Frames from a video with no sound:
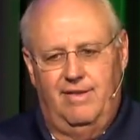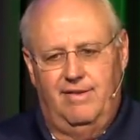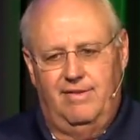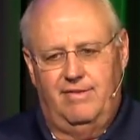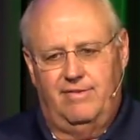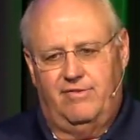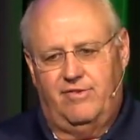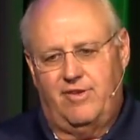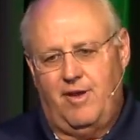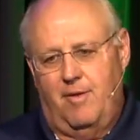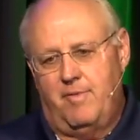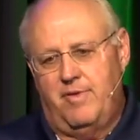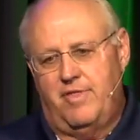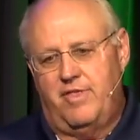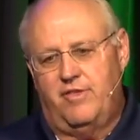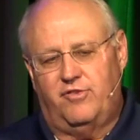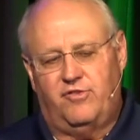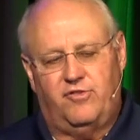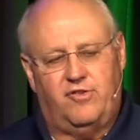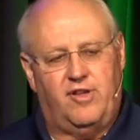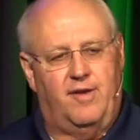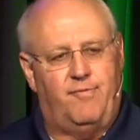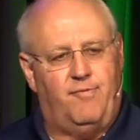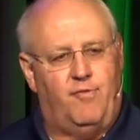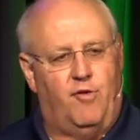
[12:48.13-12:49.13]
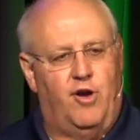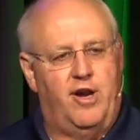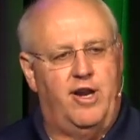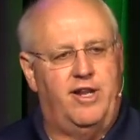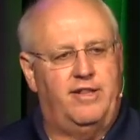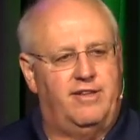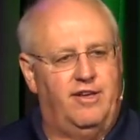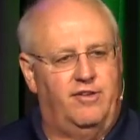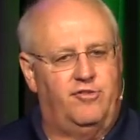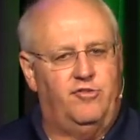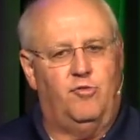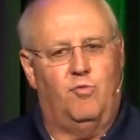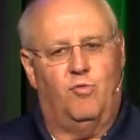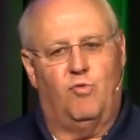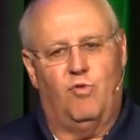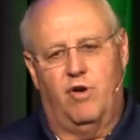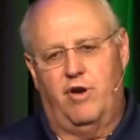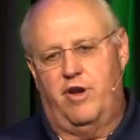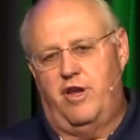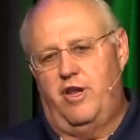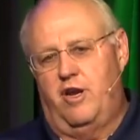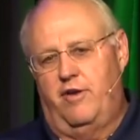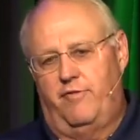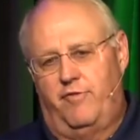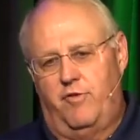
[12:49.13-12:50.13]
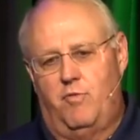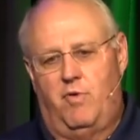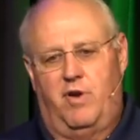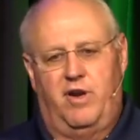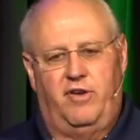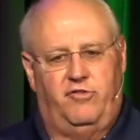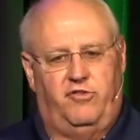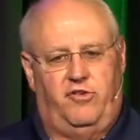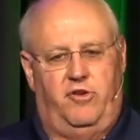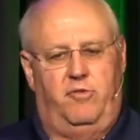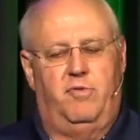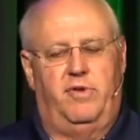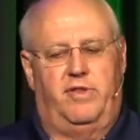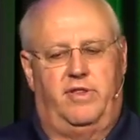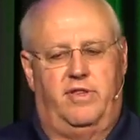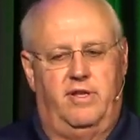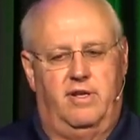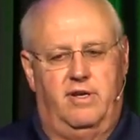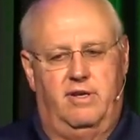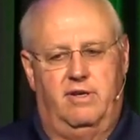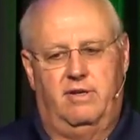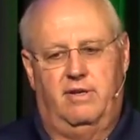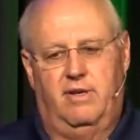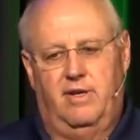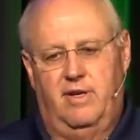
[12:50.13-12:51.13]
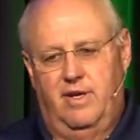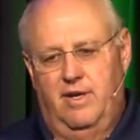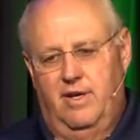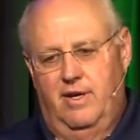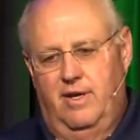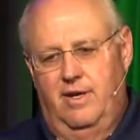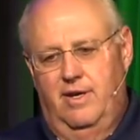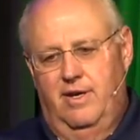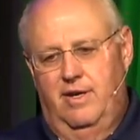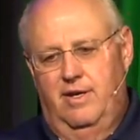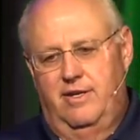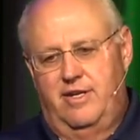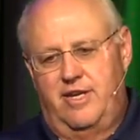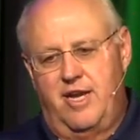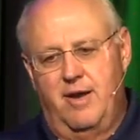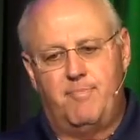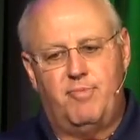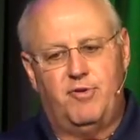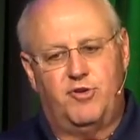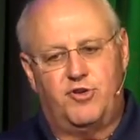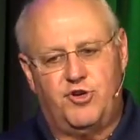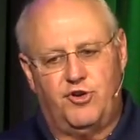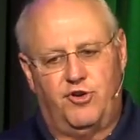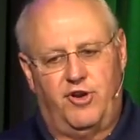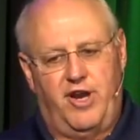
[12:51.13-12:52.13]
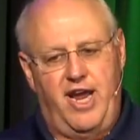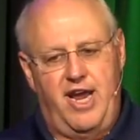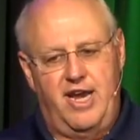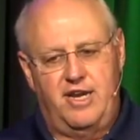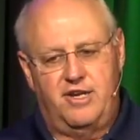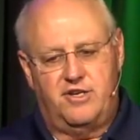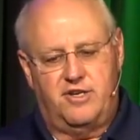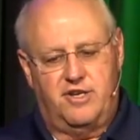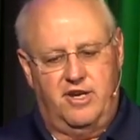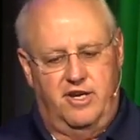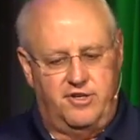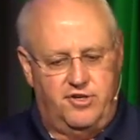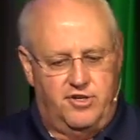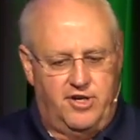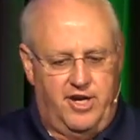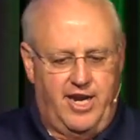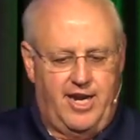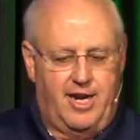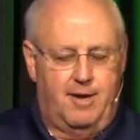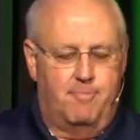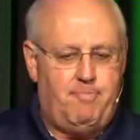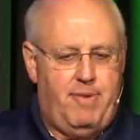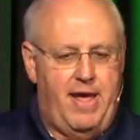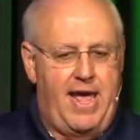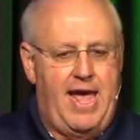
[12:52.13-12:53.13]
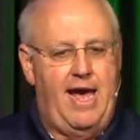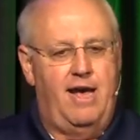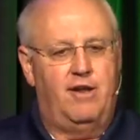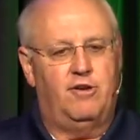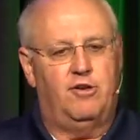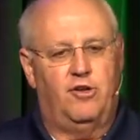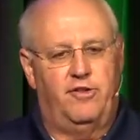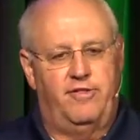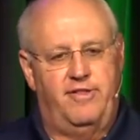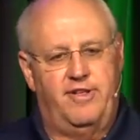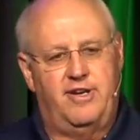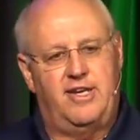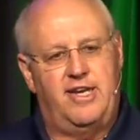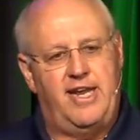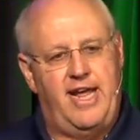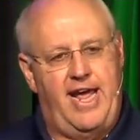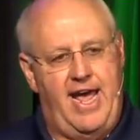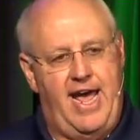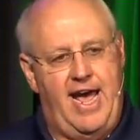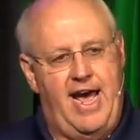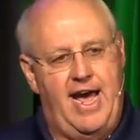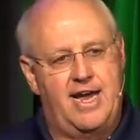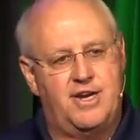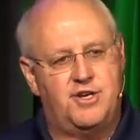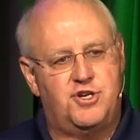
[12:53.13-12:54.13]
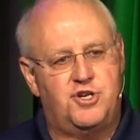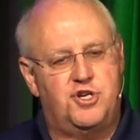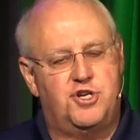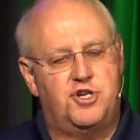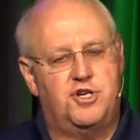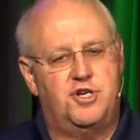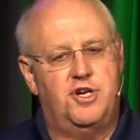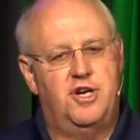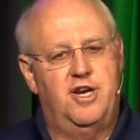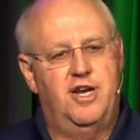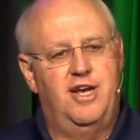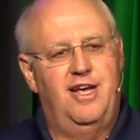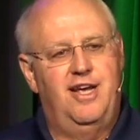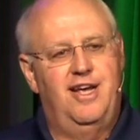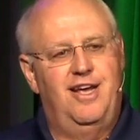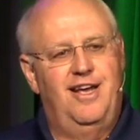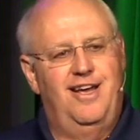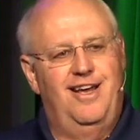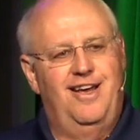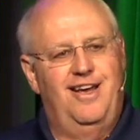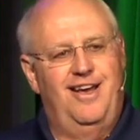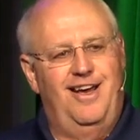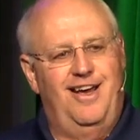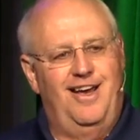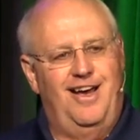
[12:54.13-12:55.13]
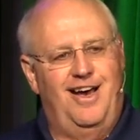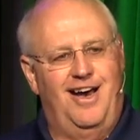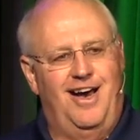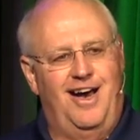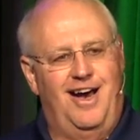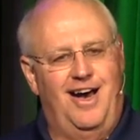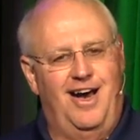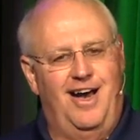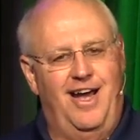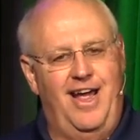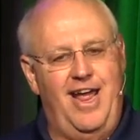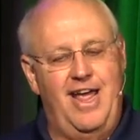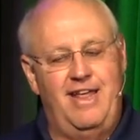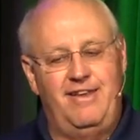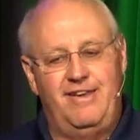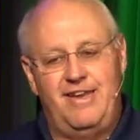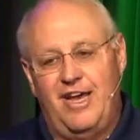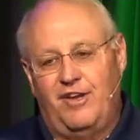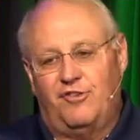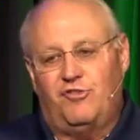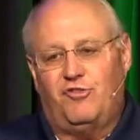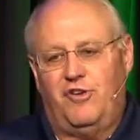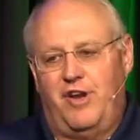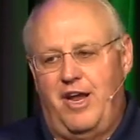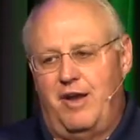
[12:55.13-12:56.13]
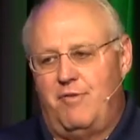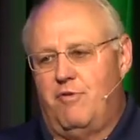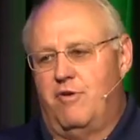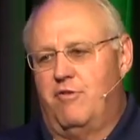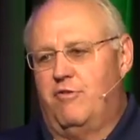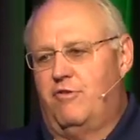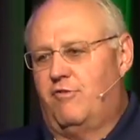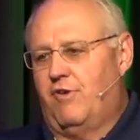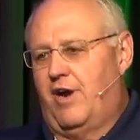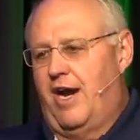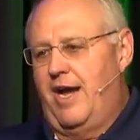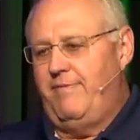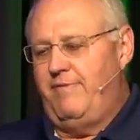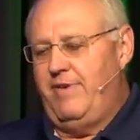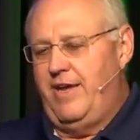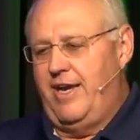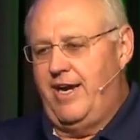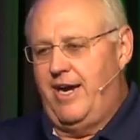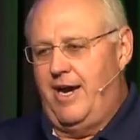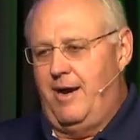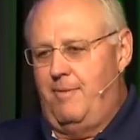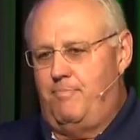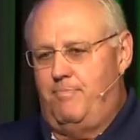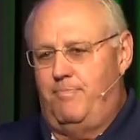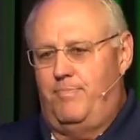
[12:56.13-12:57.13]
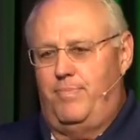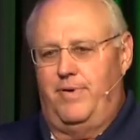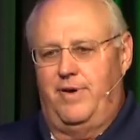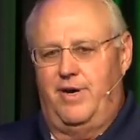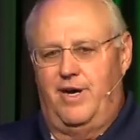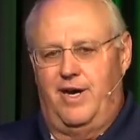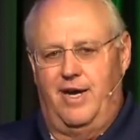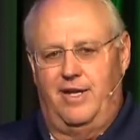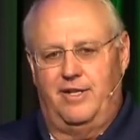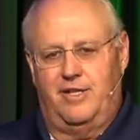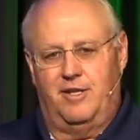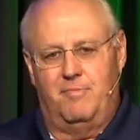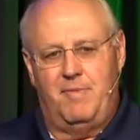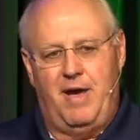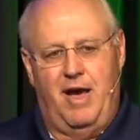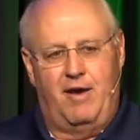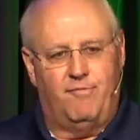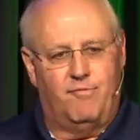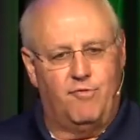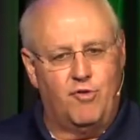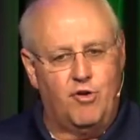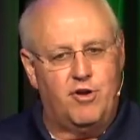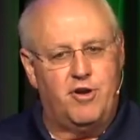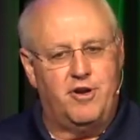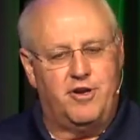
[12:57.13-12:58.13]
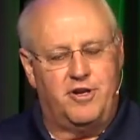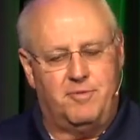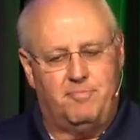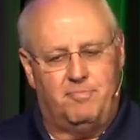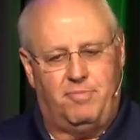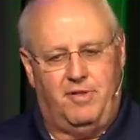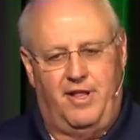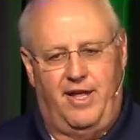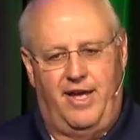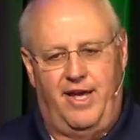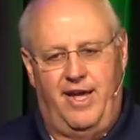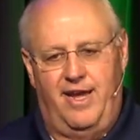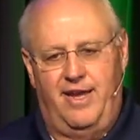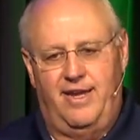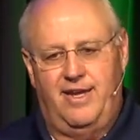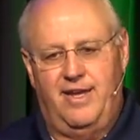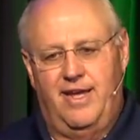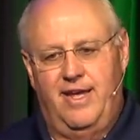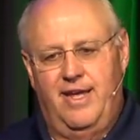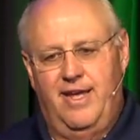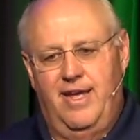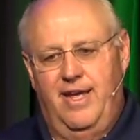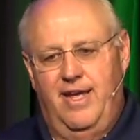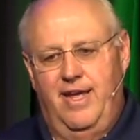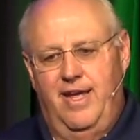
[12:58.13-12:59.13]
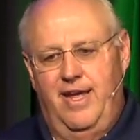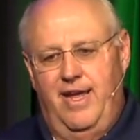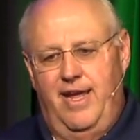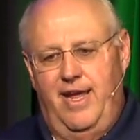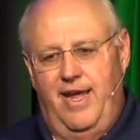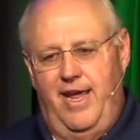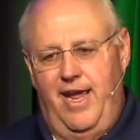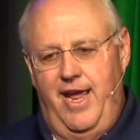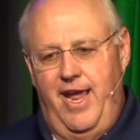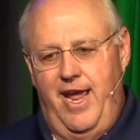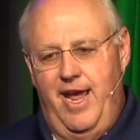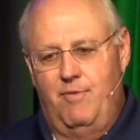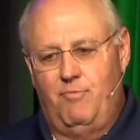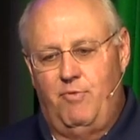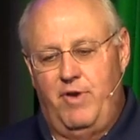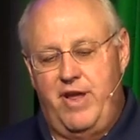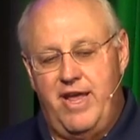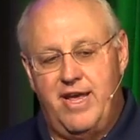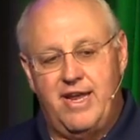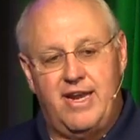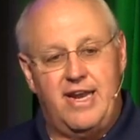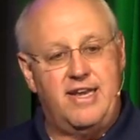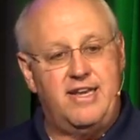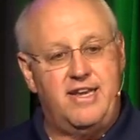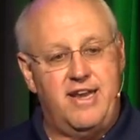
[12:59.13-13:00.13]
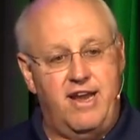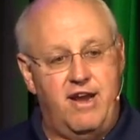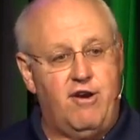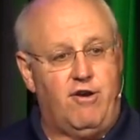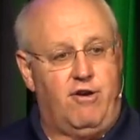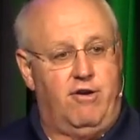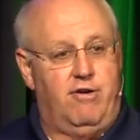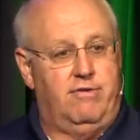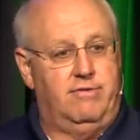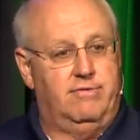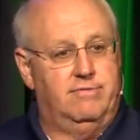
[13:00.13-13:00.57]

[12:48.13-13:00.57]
some of the stuff on it doesn't work. You know, if you want to see what the temperature gauge says, you got to pound on the dash. Uh, and yesterday we were driving up uh, to Mount Vernon to play, and we hit a deer.